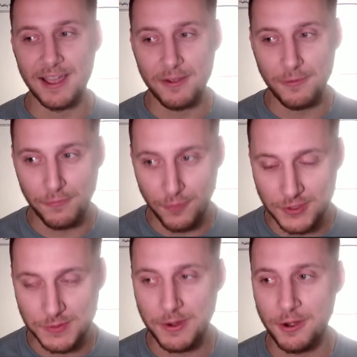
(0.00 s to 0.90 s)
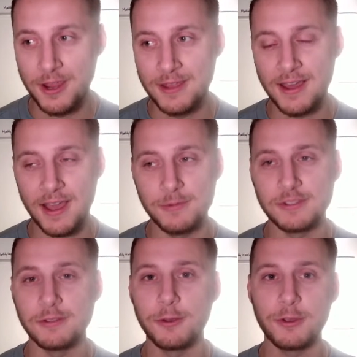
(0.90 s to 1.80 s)
First period, I was
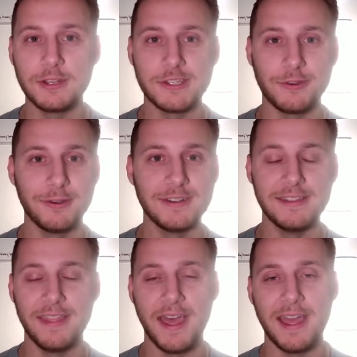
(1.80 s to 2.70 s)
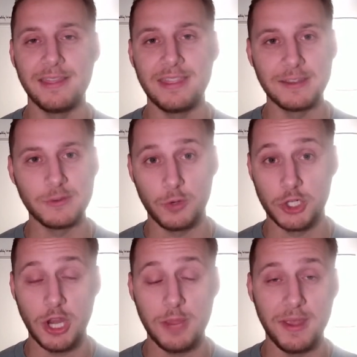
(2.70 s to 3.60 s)
a little concerned that things were
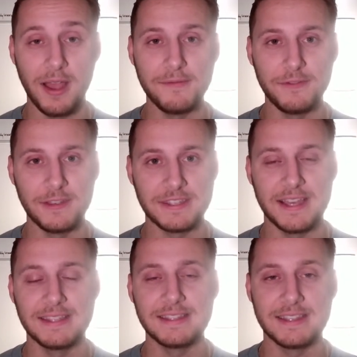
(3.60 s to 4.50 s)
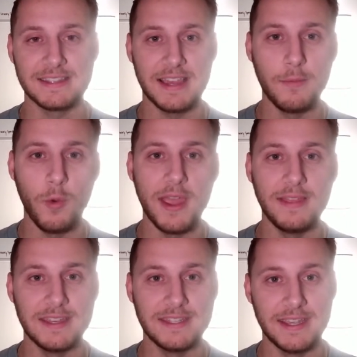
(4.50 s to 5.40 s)
shaping up for the Sens the same way
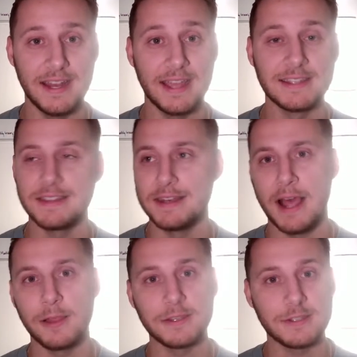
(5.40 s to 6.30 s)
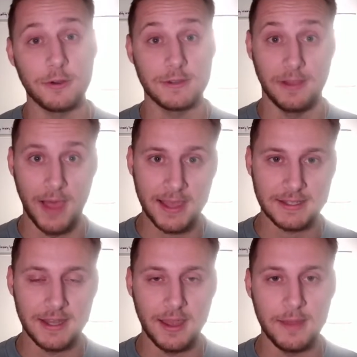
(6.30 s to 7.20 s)
they did against the Dallas Stars
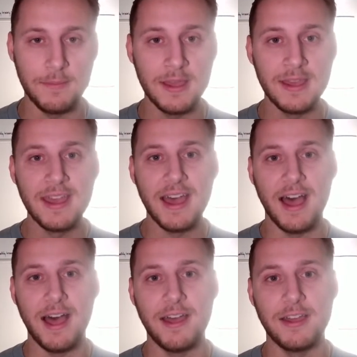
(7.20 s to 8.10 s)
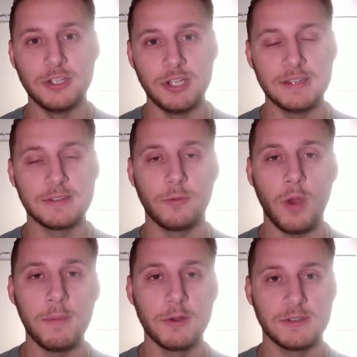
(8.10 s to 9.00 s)
last time. Jason
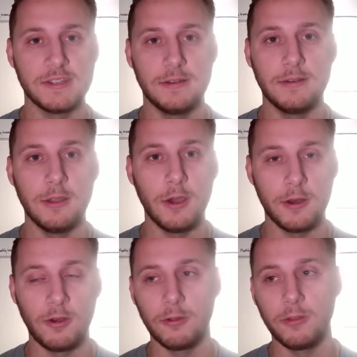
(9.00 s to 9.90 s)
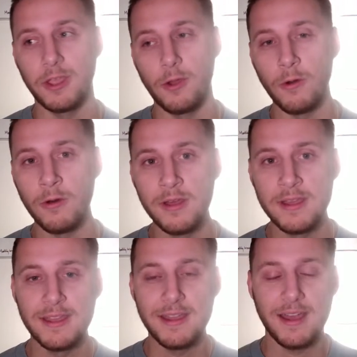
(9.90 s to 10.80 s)
Robertson got an early goal.
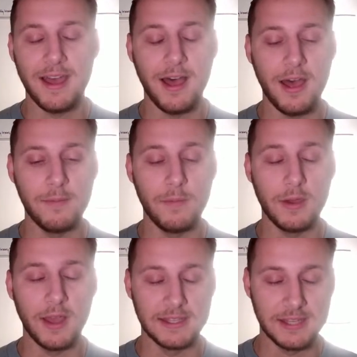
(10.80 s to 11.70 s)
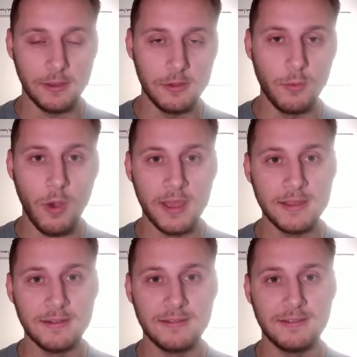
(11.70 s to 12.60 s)
I tell you
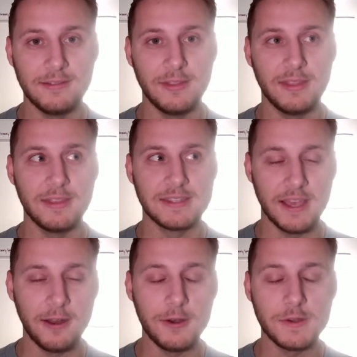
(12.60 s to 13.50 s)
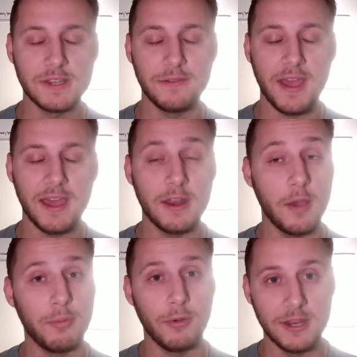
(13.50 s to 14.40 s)
what, the Senators have had
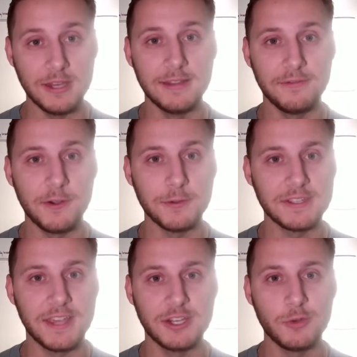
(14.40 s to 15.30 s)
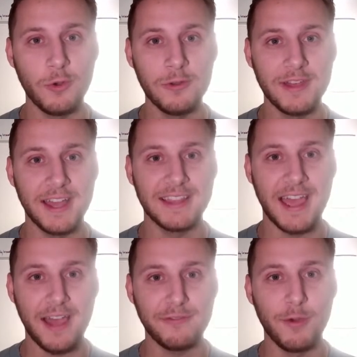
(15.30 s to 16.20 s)
a pretty difficult schedule at the
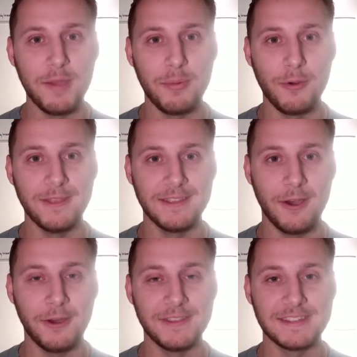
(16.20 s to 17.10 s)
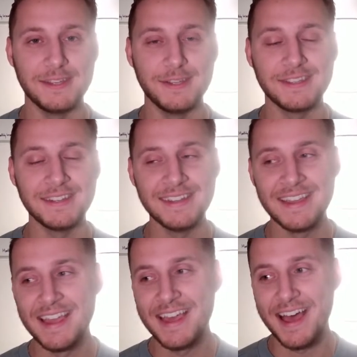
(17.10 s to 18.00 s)
halfway point on the season.
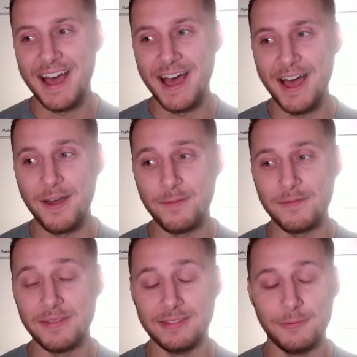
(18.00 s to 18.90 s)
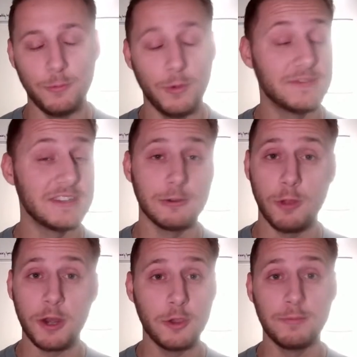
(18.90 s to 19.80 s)
We've seen a
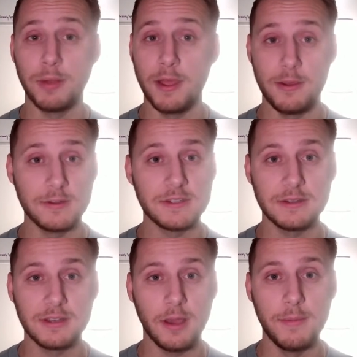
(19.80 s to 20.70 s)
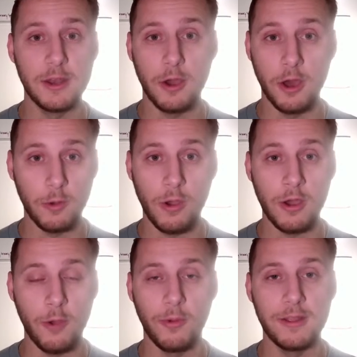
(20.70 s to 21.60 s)
lot of good players come into Ottawa
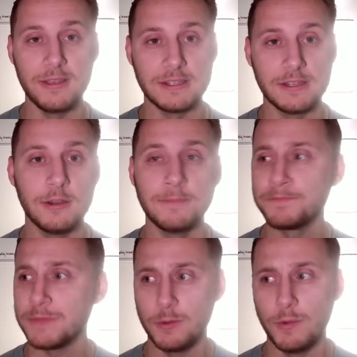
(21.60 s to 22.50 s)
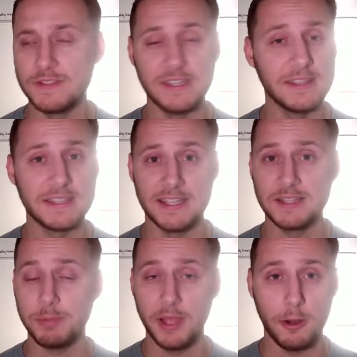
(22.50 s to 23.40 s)
already this year. We've seen the
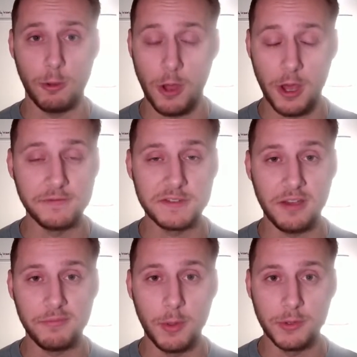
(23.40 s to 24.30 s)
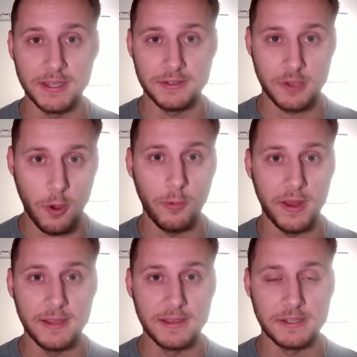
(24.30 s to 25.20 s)
Sens playing a lot of tough buildings
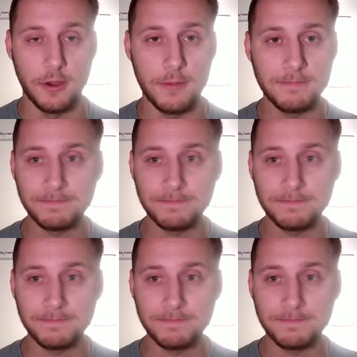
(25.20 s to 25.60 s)
already this year.